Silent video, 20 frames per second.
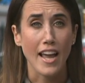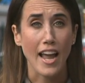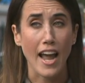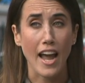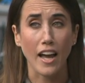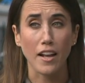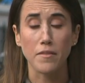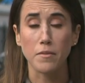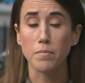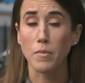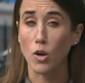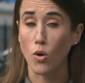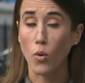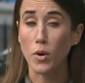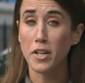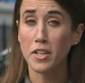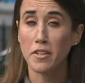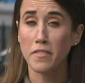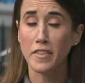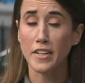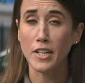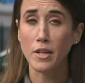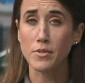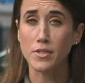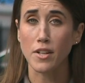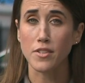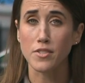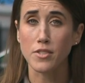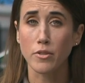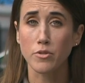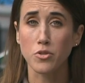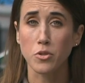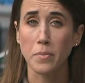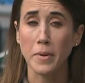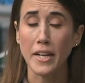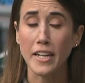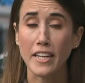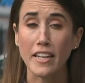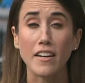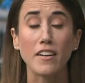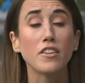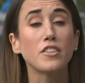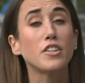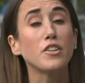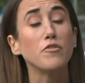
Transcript: and, according to videos on social media,